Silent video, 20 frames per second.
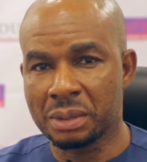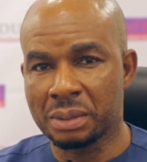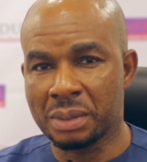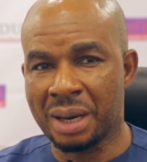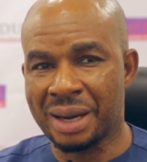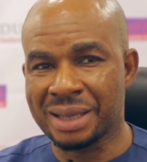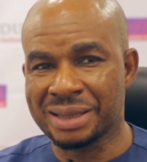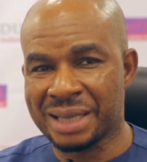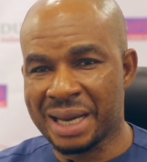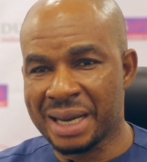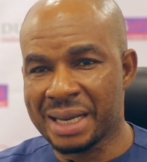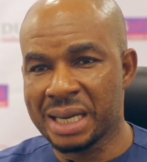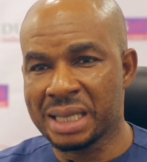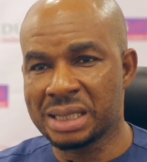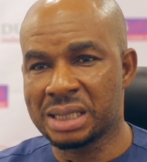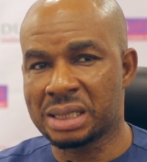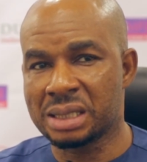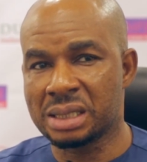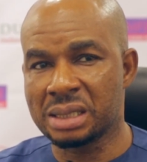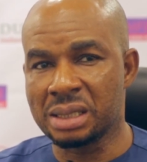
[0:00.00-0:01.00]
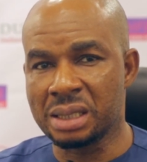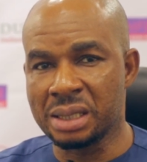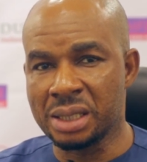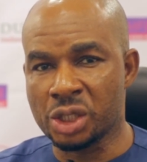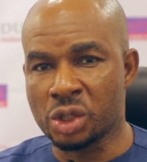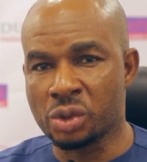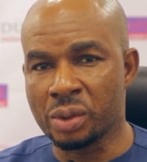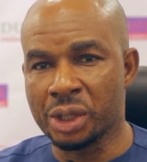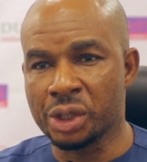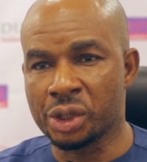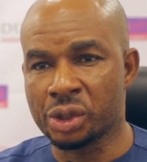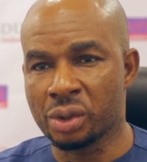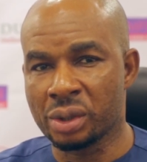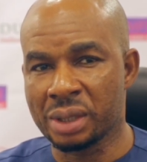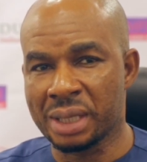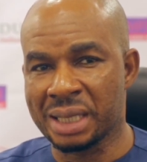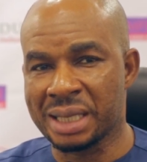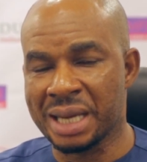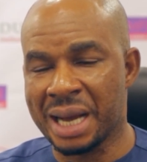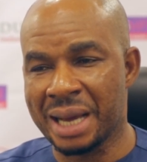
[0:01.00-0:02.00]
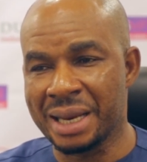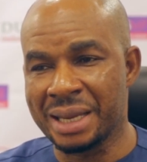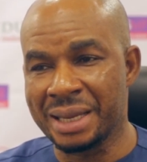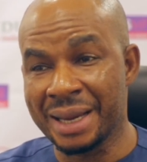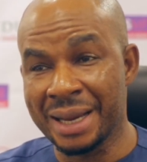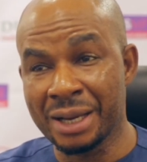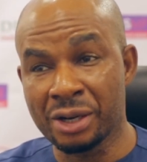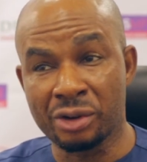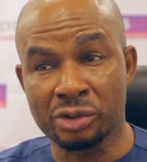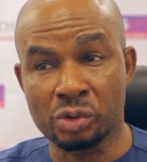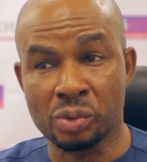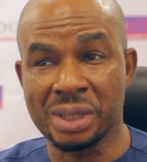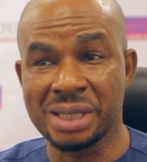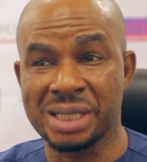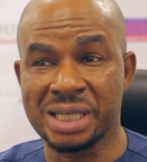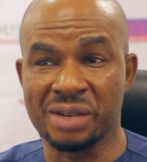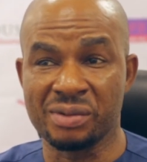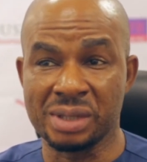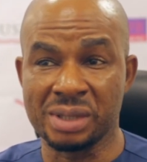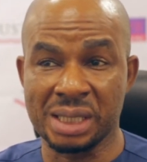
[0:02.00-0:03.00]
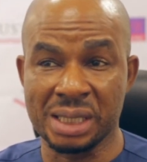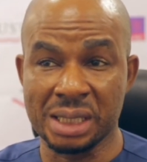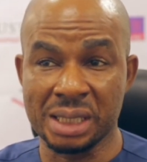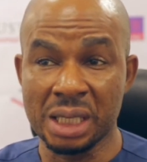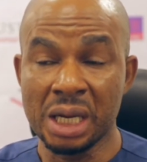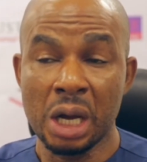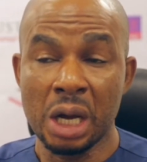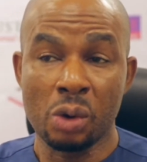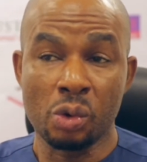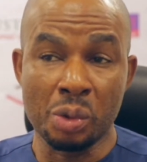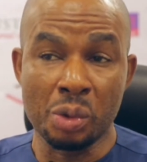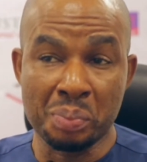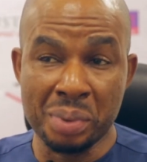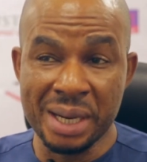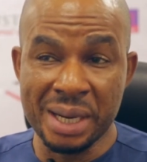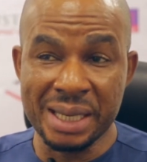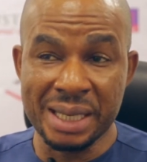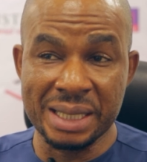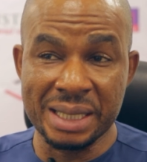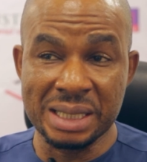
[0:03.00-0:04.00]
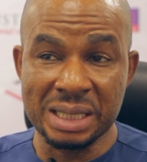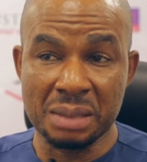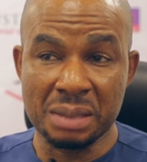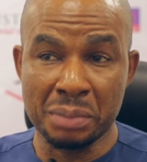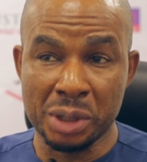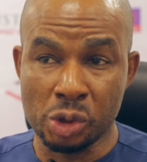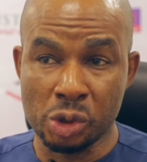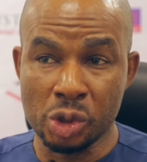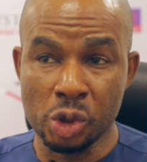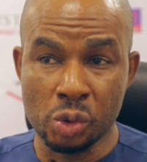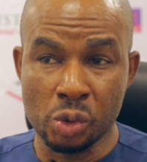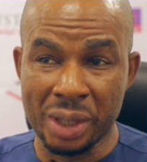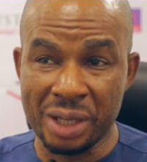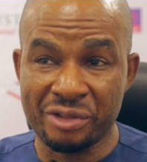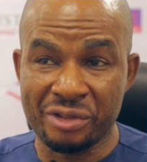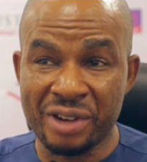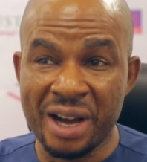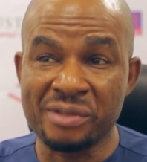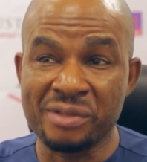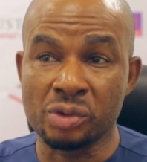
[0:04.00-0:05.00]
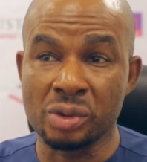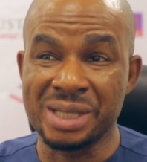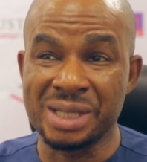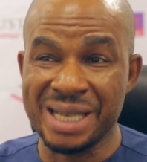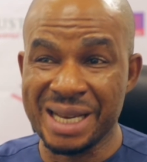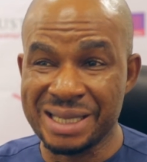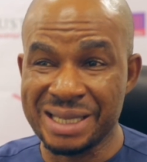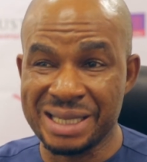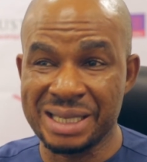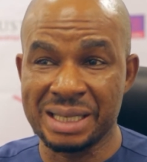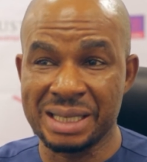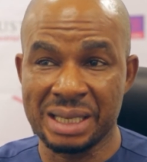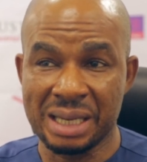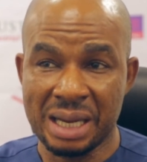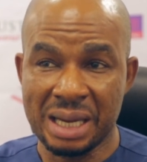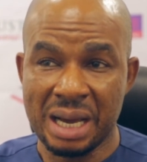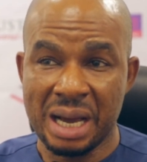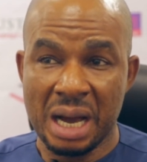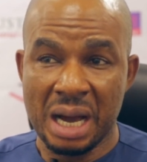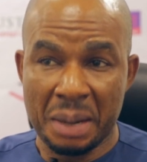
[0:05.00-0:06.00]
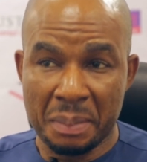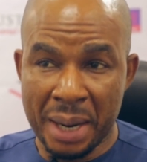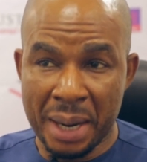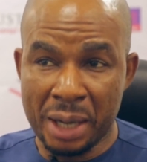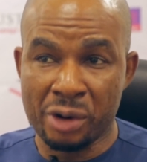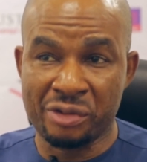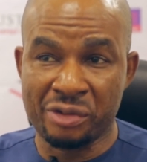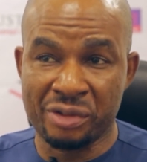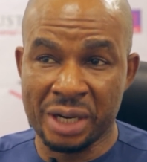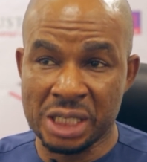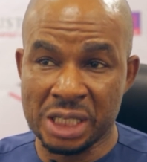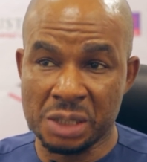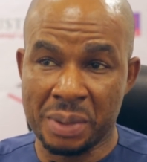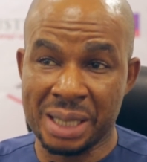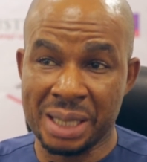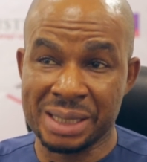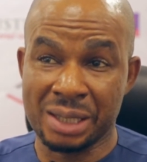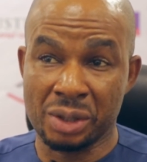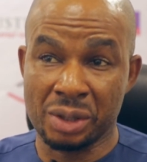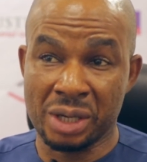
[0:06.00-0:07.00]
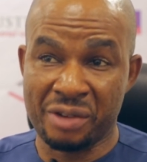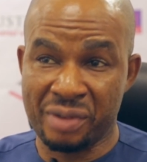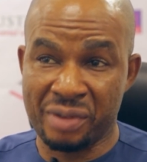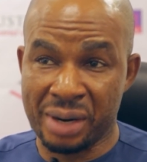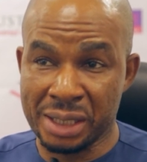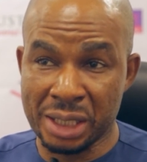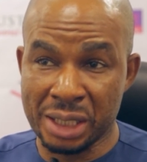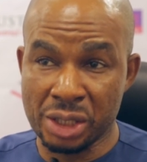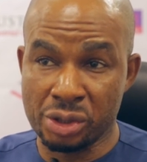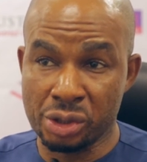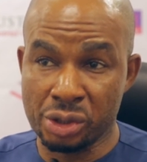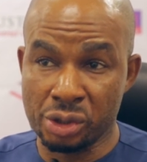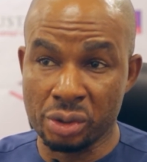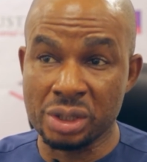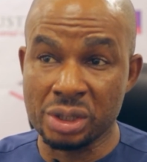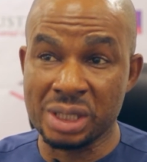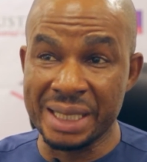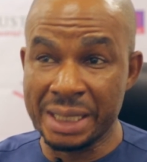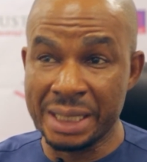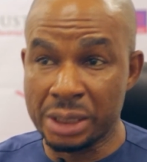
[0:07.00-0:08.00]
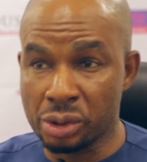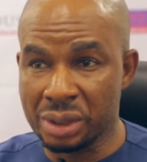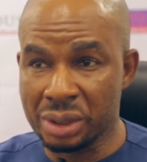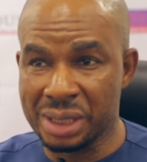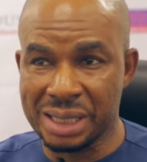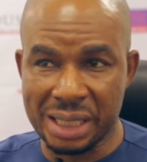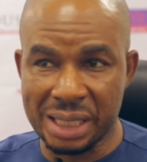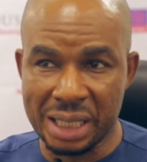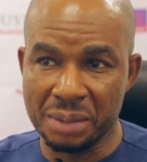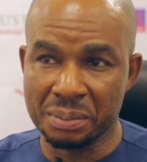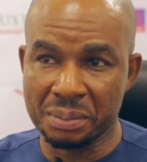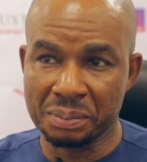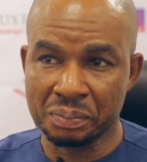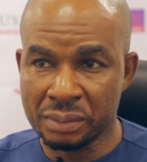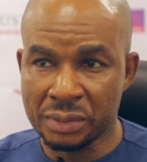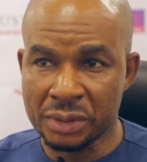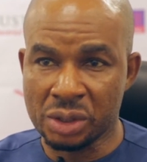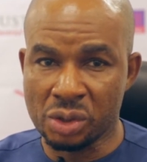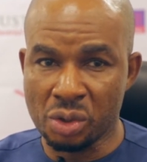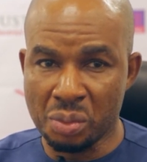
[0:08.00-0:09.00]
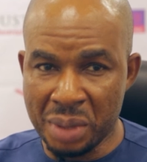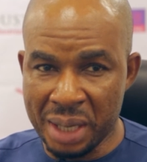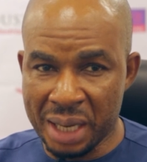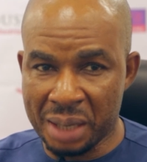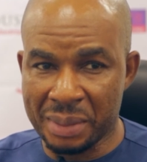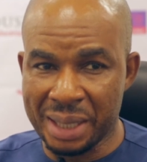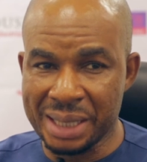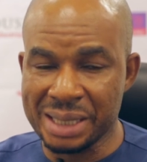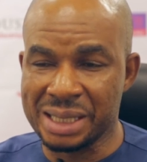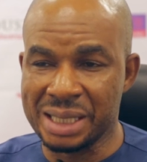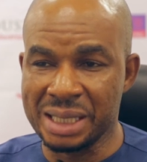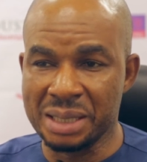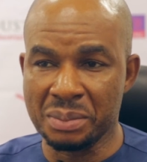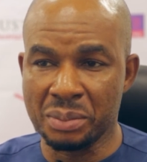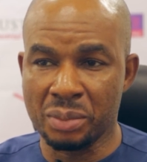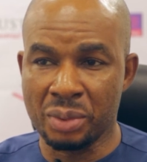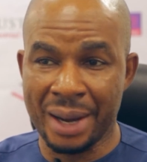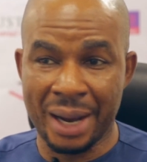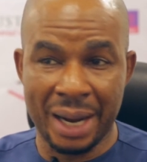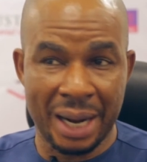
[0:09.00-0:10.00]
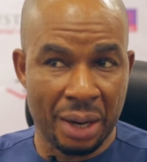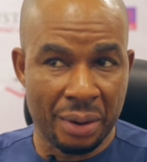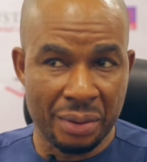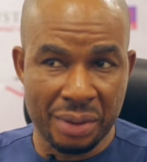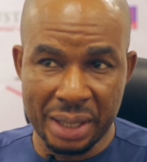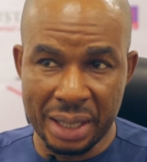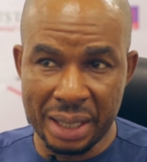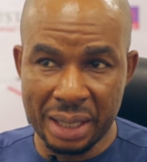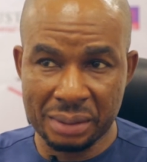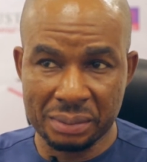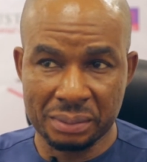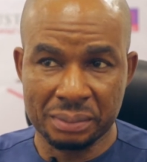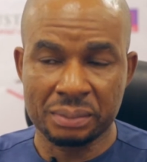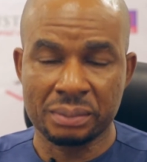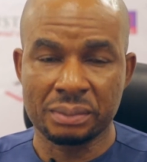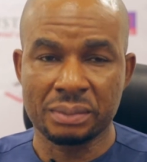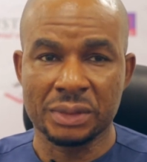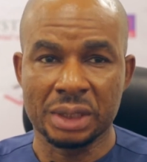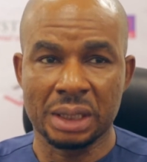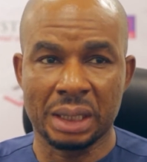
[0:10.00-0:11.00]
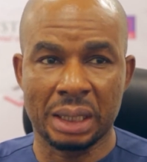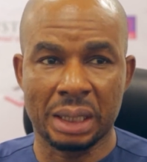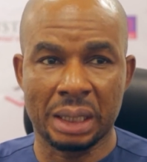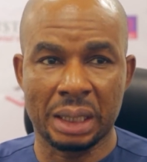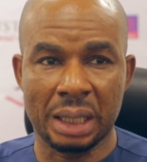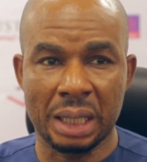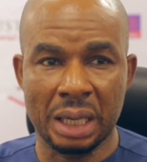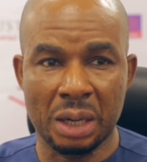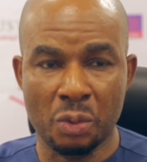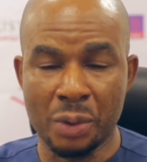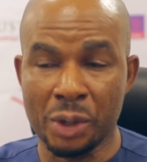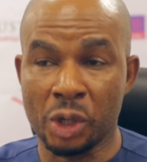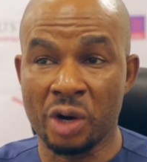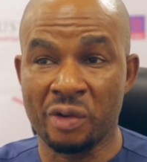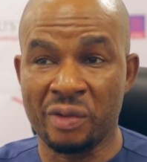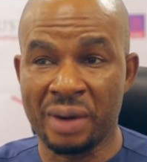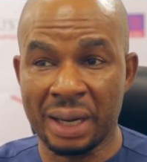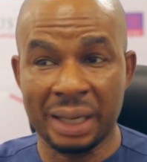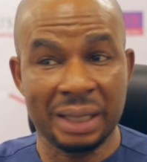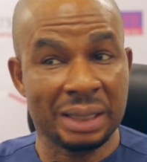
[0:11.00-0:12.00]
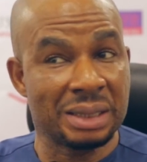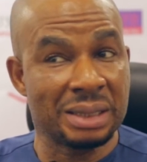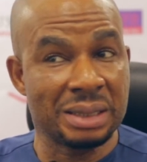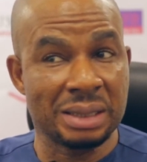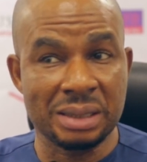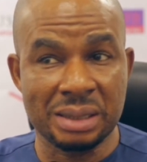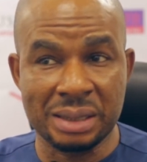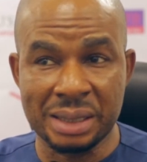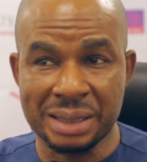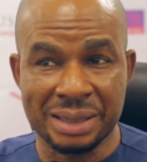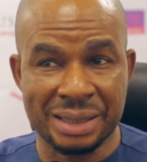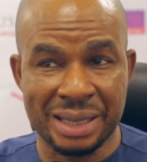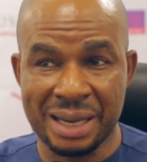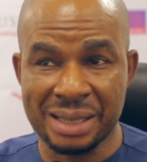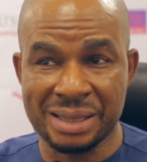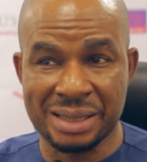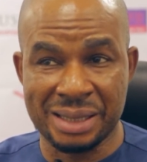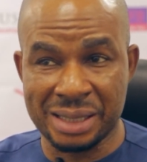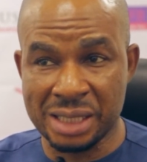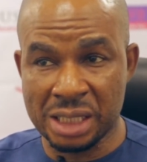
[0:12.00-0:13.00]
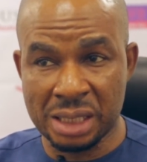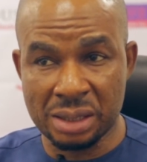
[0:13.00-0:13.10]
Our target is to ensure that at the end of 2017, we bring in between 25 to 30 microfinance banks and other financial institutions into the scheme. So me and my team, we are out there. We cover the entire 6